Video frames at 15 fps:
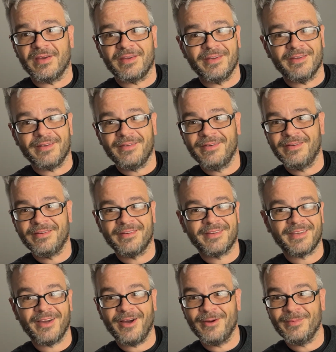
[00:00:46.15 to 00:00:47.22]
I get
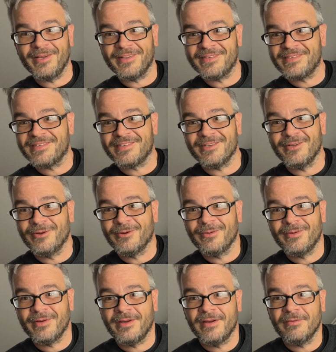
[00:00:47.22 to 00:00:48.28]
comments, you
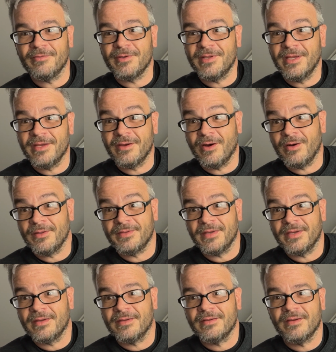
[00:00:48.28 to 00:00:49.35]
know, every day, all
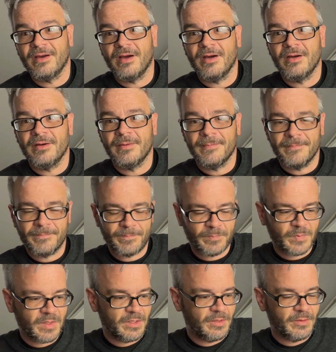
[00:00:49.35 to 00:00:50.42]
day,
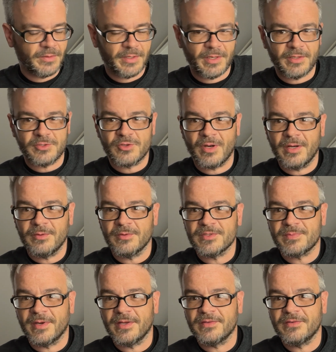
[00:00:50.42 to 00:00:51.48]
you know, that I try and
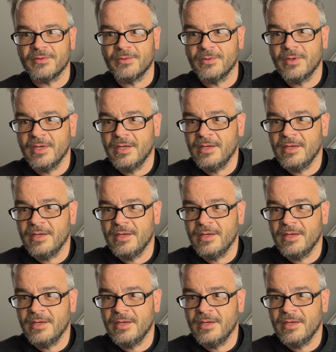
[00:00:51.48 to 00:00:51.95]
respond to.